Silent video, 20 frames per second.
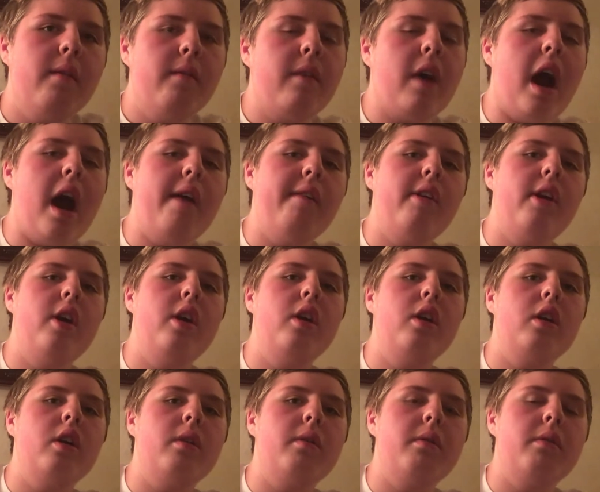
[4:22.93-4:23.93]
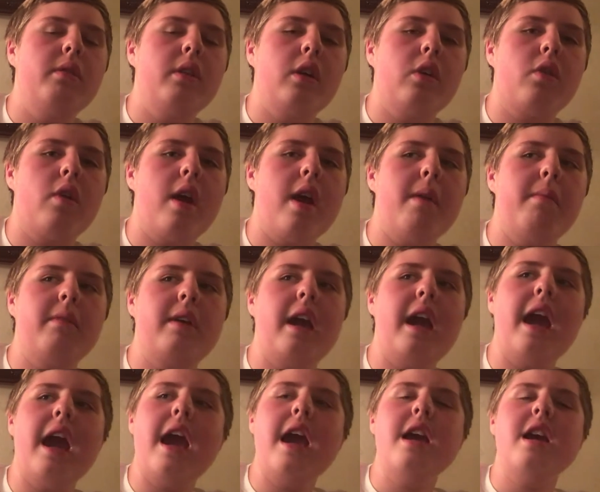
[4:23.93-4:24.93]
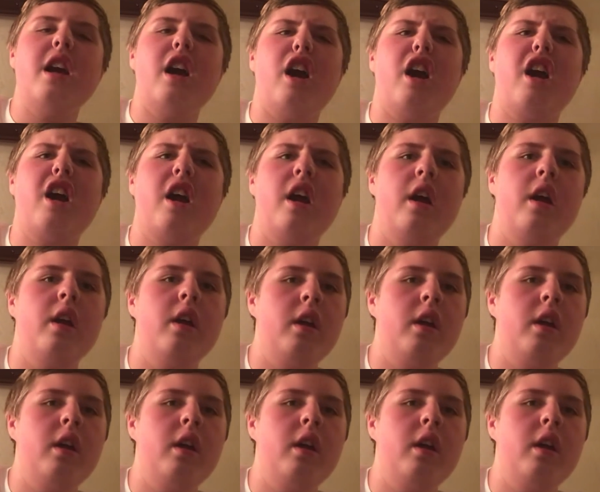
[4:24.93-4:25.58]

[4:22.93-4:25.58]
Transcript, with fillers: 500 gram cakes.